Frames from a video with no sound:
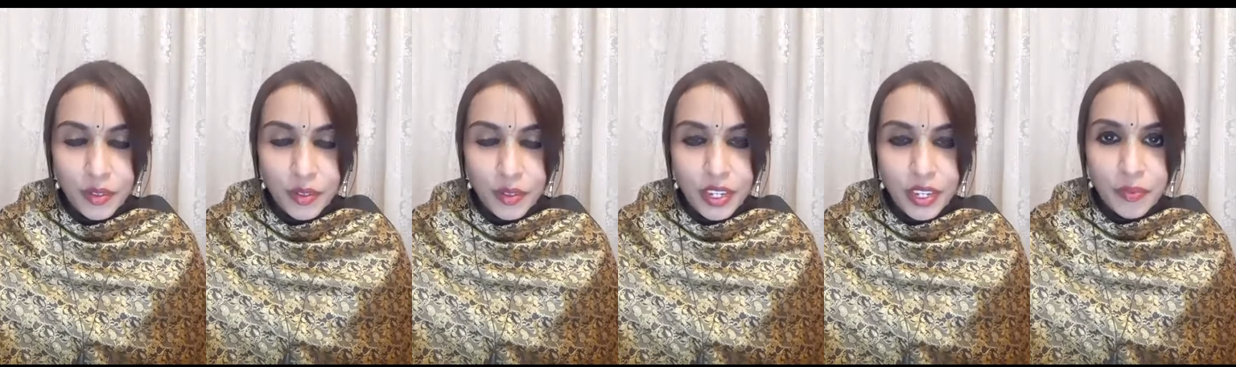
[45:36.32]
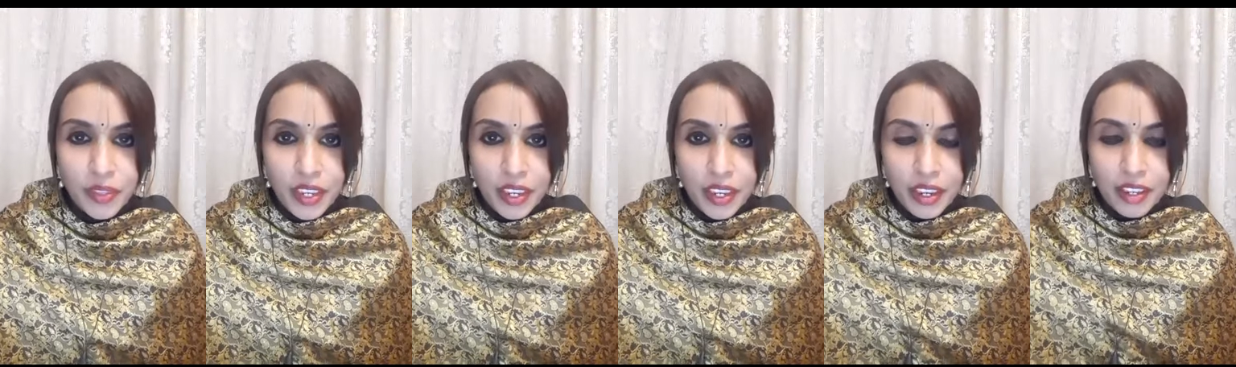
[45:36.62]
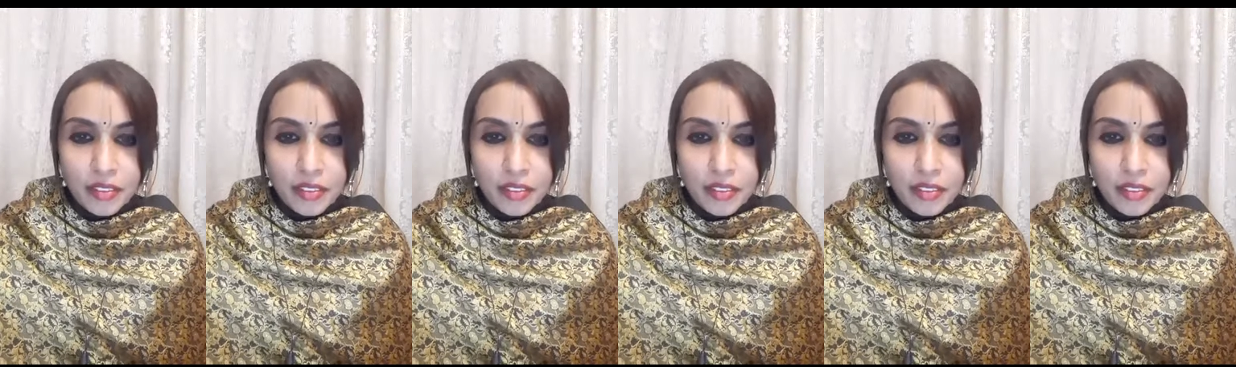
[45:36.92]
Okay,
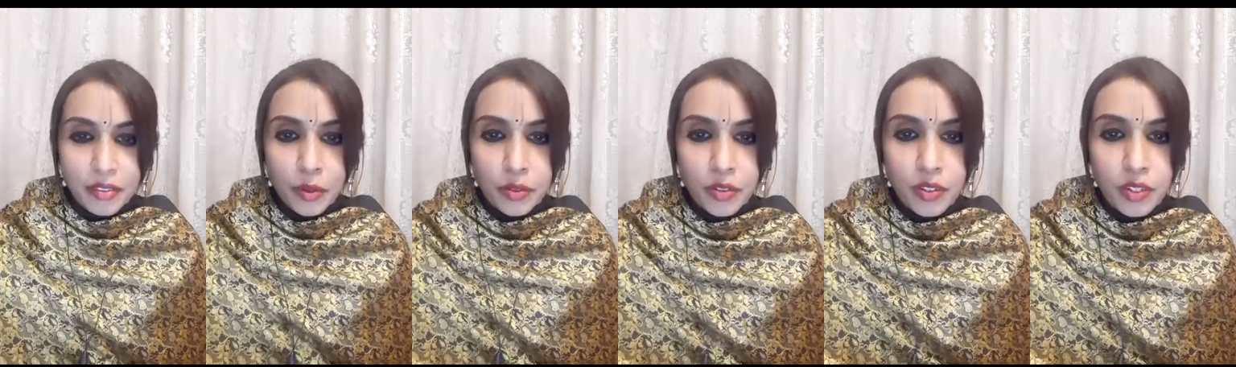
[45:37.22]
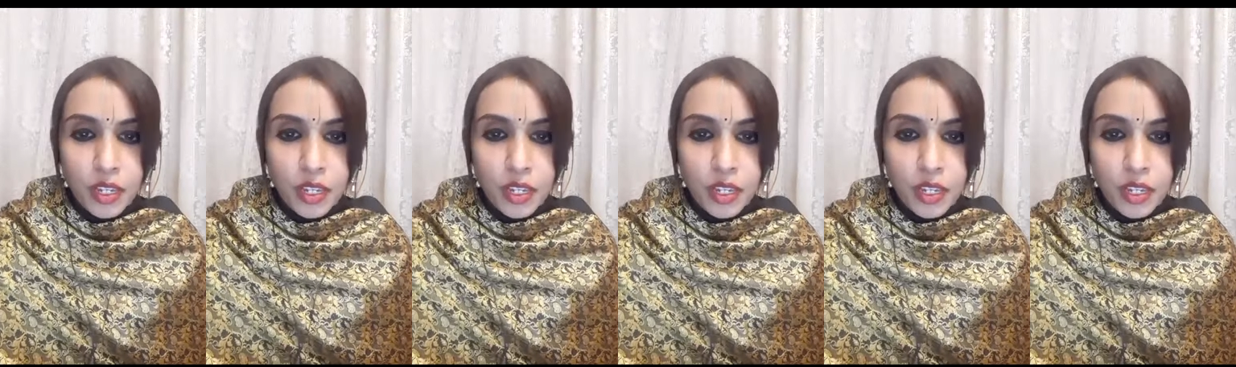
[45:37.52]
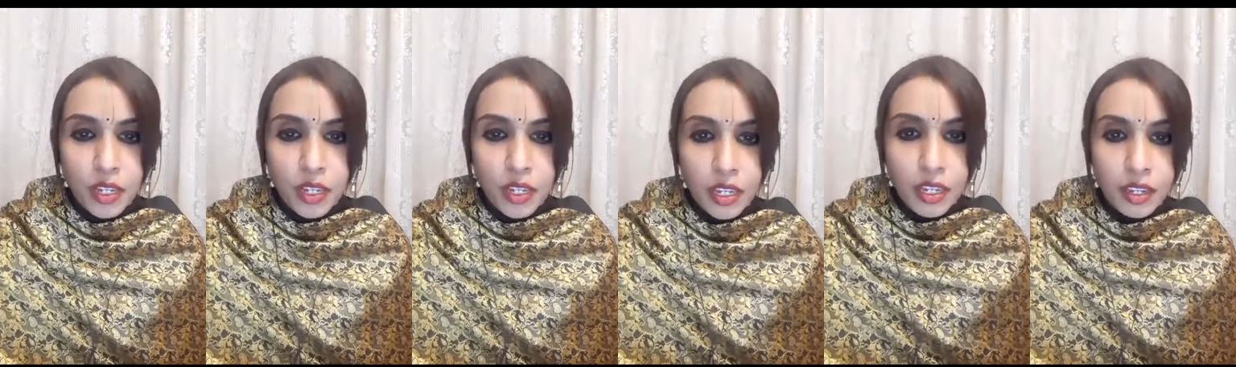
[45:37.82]
so
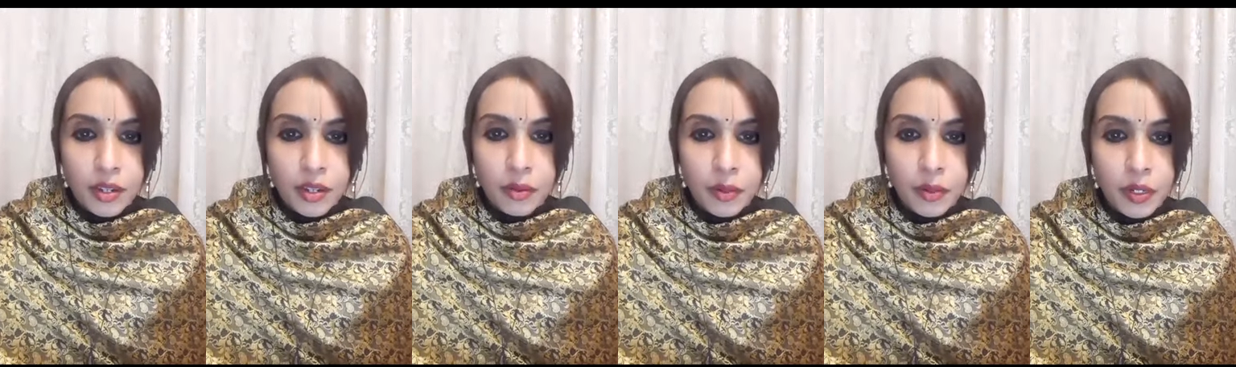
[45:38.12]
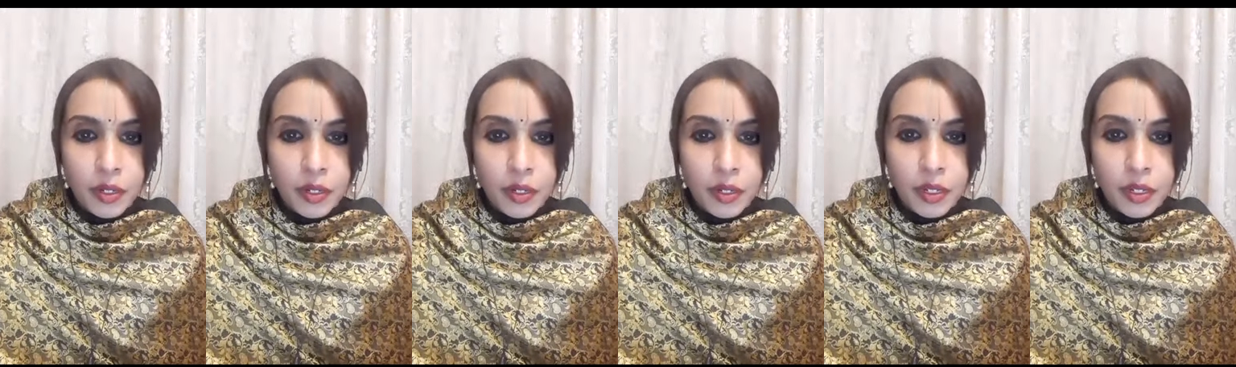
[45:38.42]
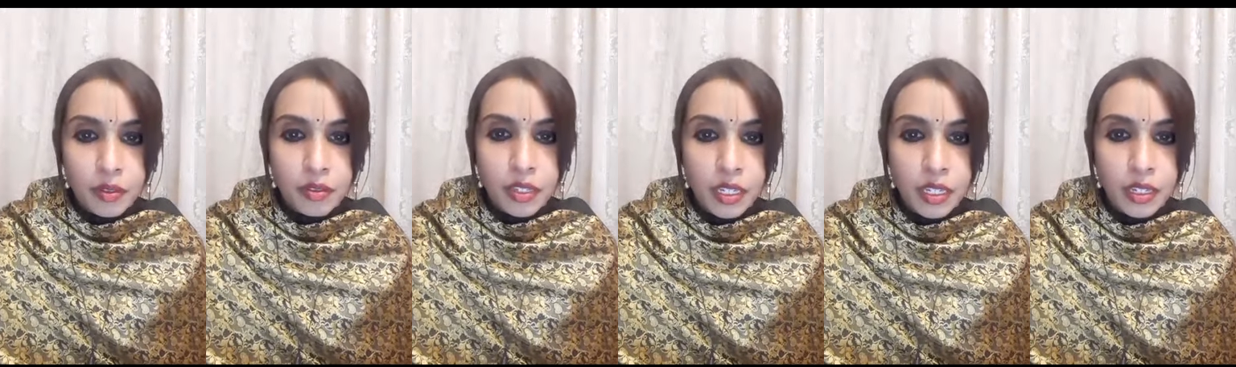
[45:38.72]
today we're going
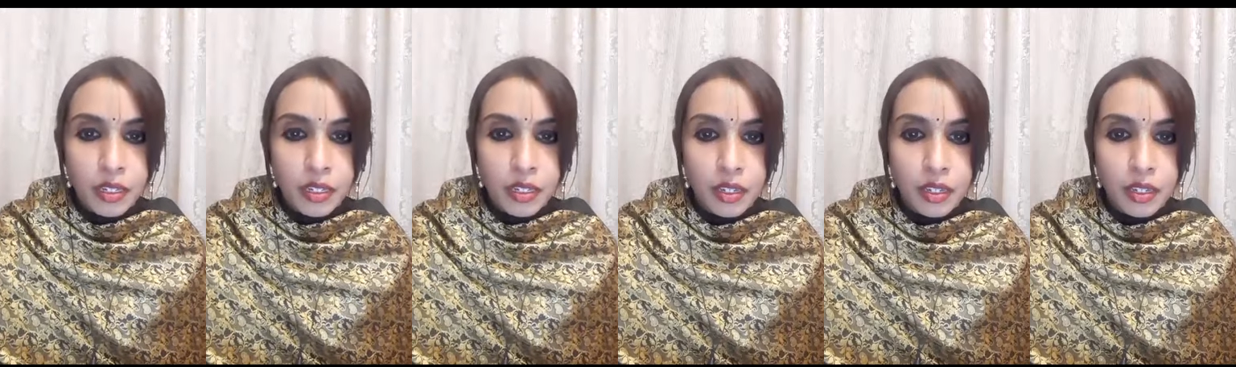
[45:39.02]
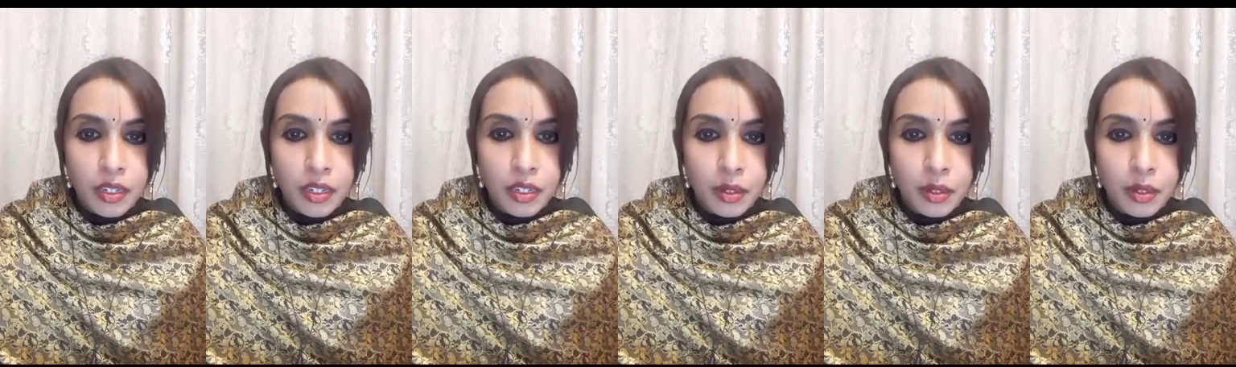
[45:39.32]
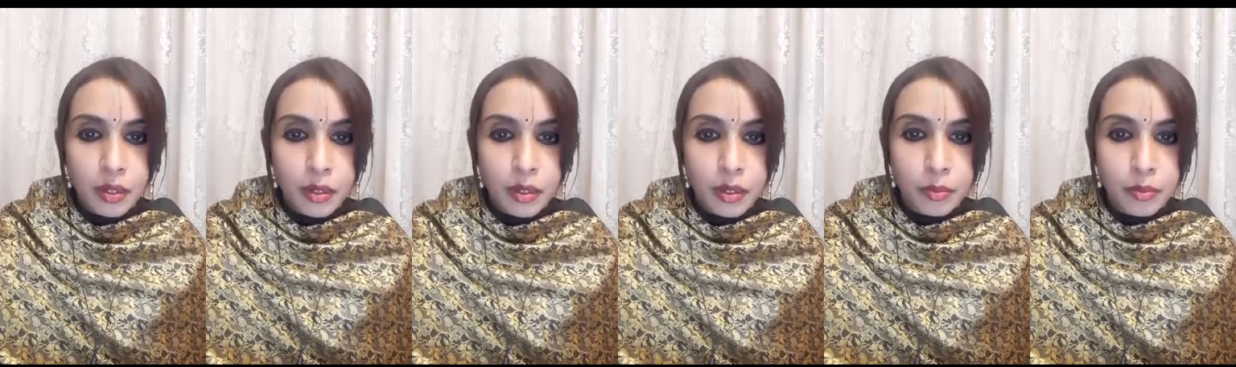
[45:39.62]
to sing a
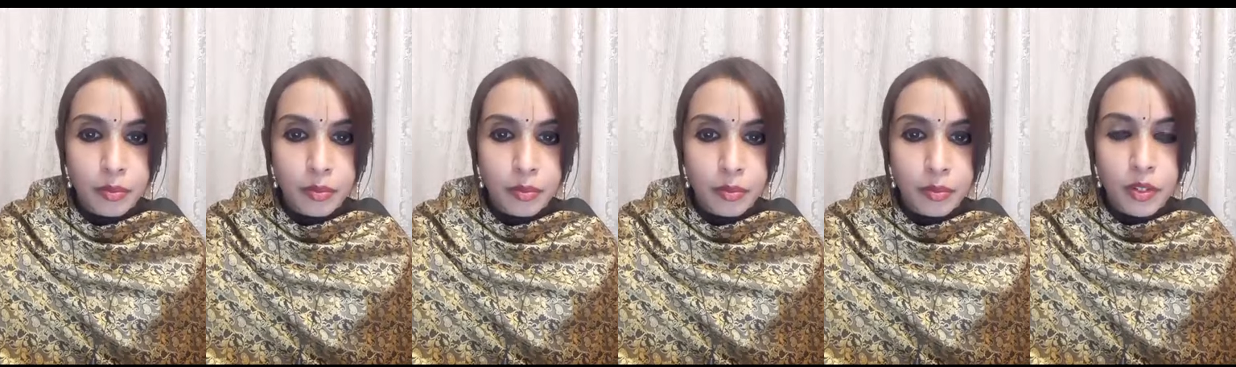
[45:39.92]
um,